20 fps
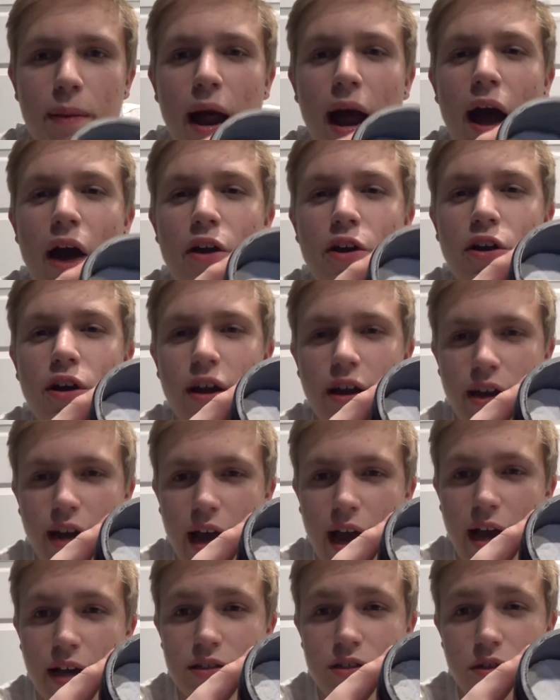powder and it
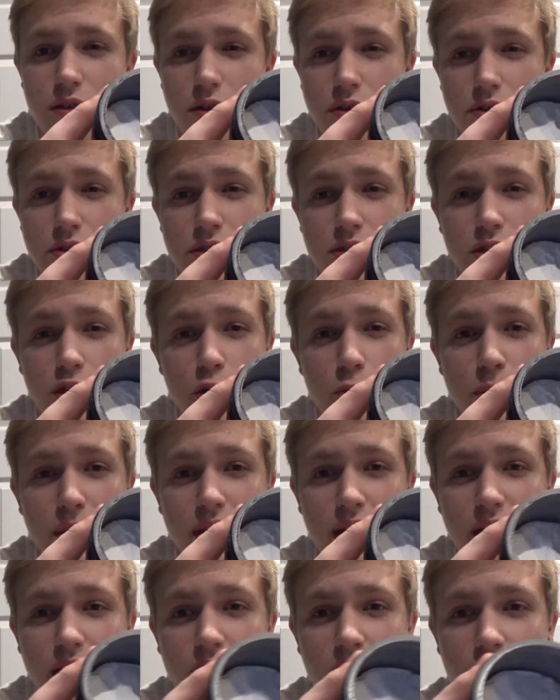has a little scoop
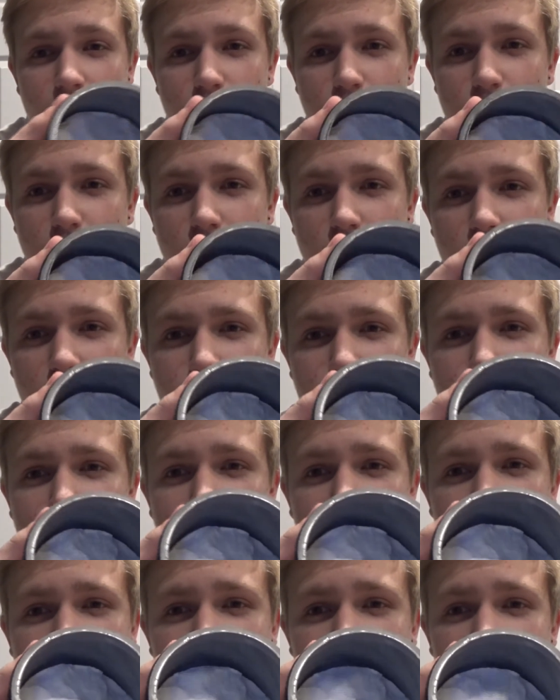in there. I don't really know
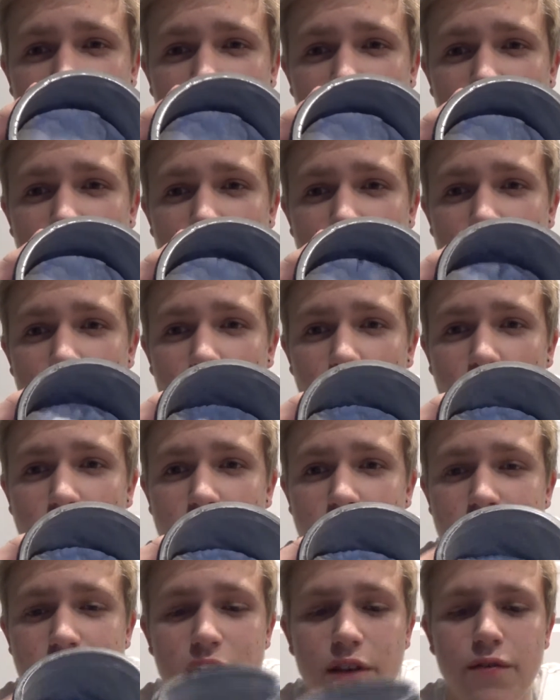if that's like
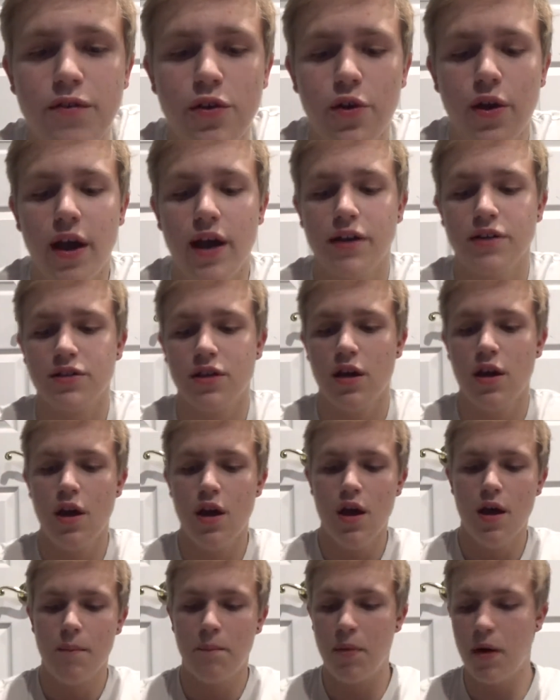hard to see for you guys.
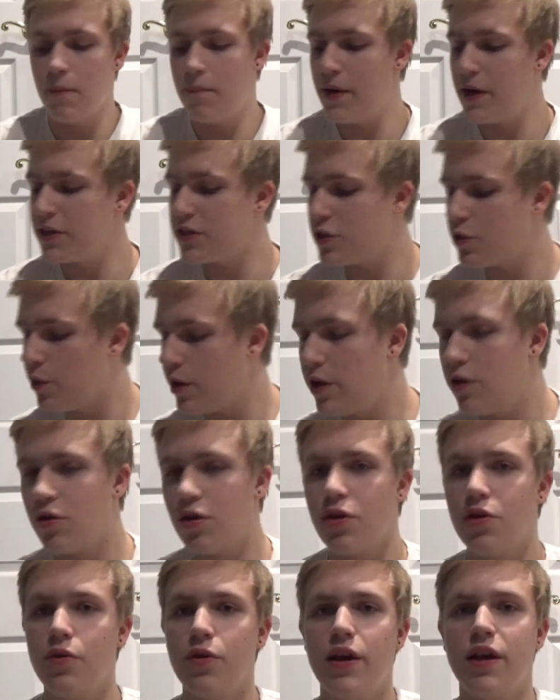But basically what you
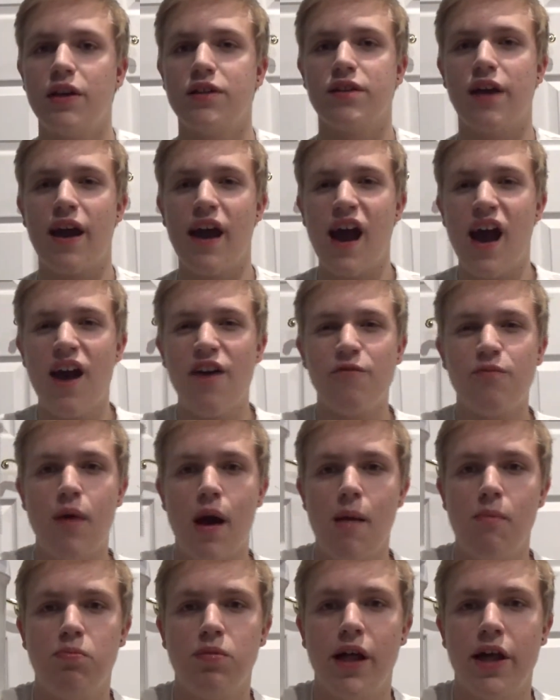do is I have
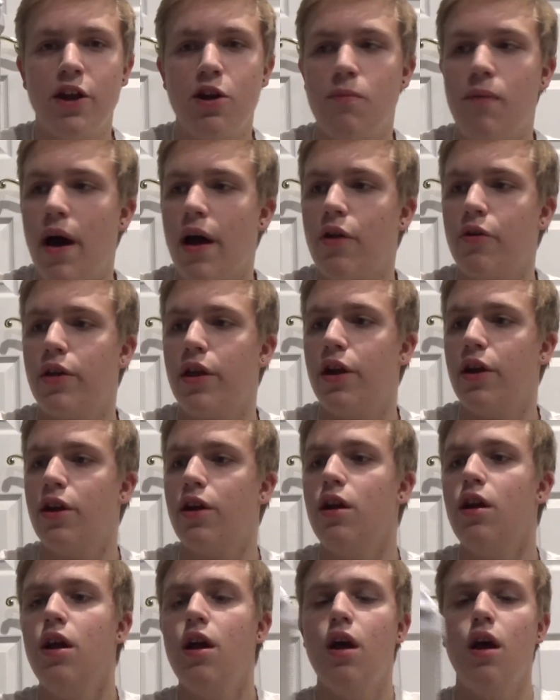my blender bottle
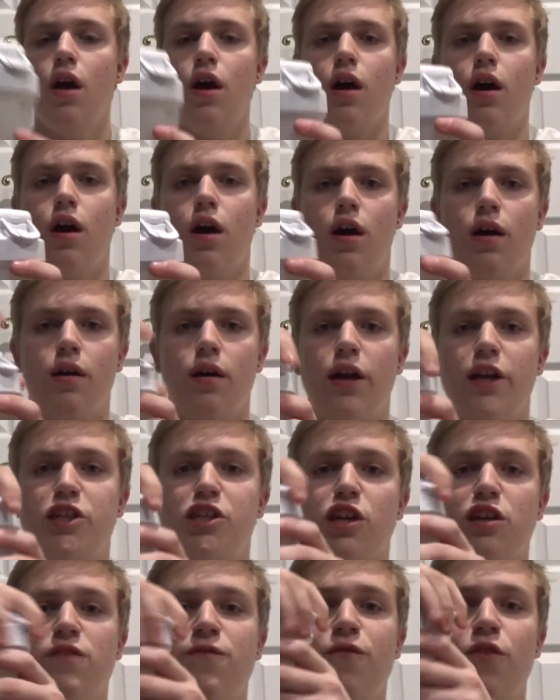here. Uh, it's
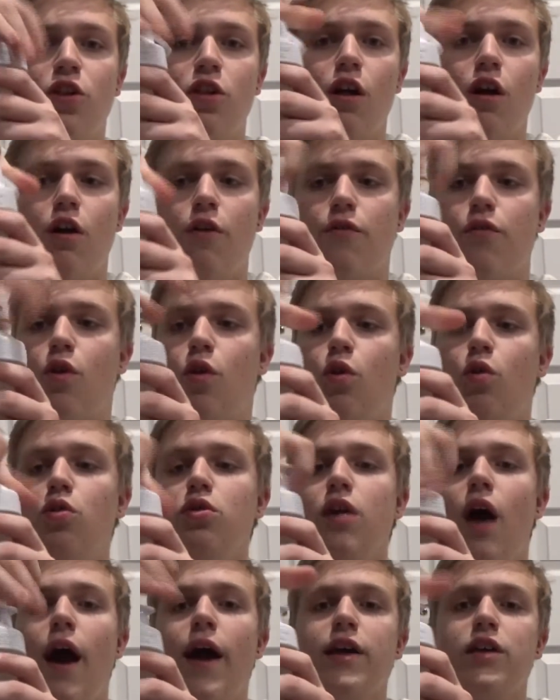just full of
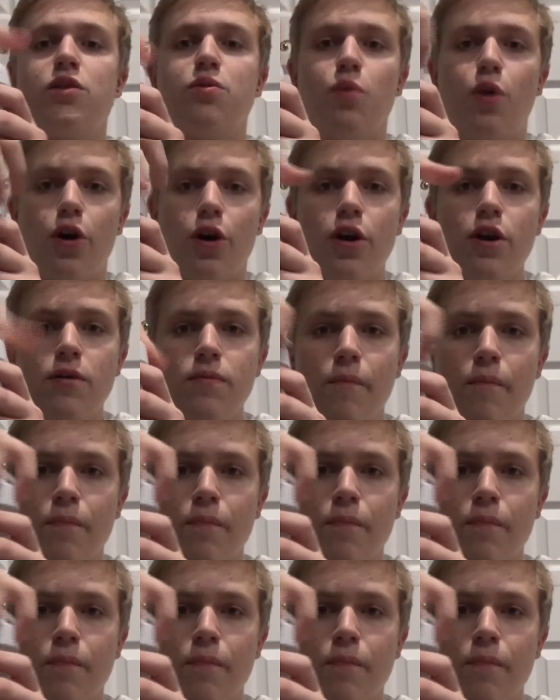cold ice water.